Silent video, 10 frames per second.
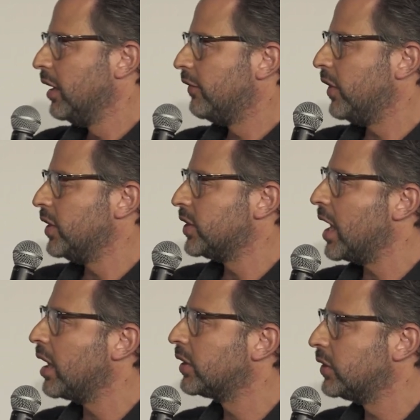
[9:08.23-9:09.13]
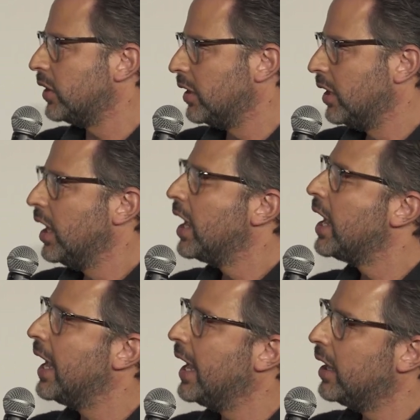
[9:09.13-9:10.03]
for each character,
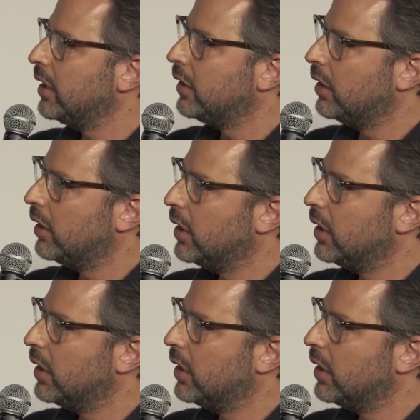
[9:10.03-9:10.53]
and